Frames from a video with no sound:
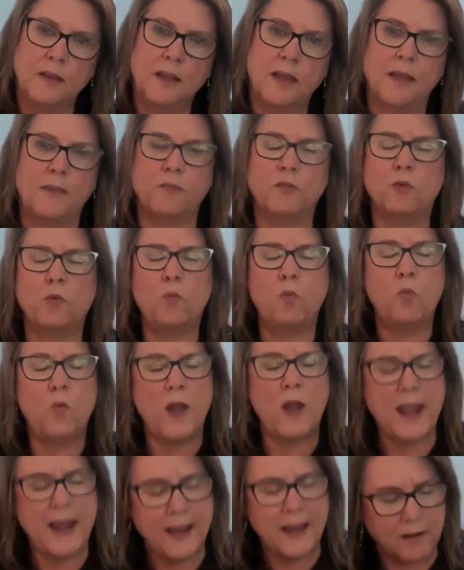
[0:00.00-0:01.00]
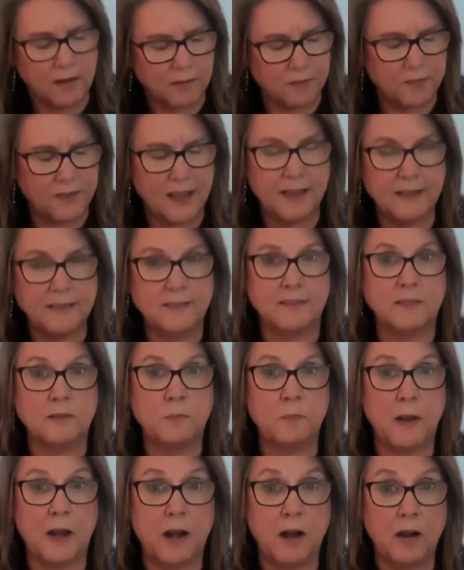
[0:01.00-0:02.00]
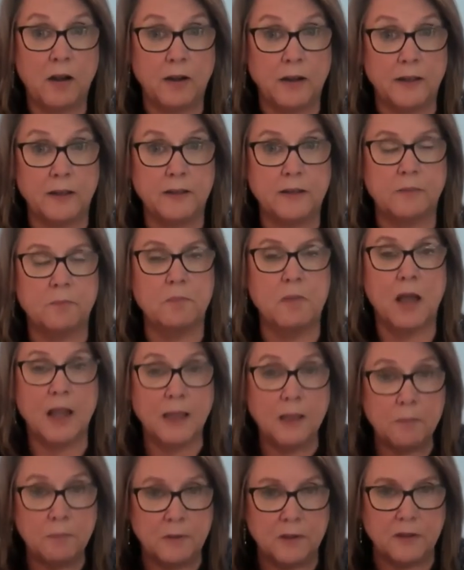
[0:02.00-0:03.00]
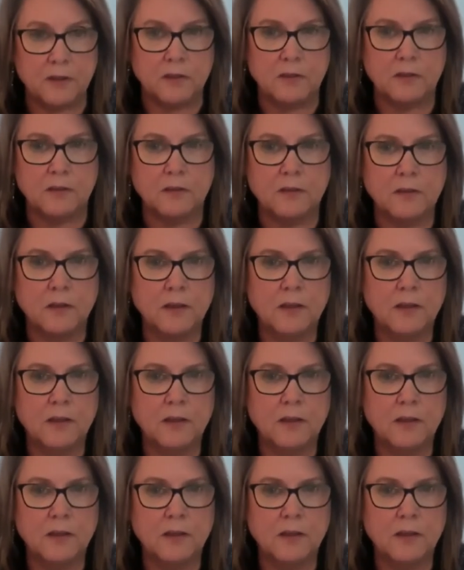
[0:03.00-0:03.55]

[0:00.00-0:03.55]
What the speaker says: And the weight of that disparity, in my opinion,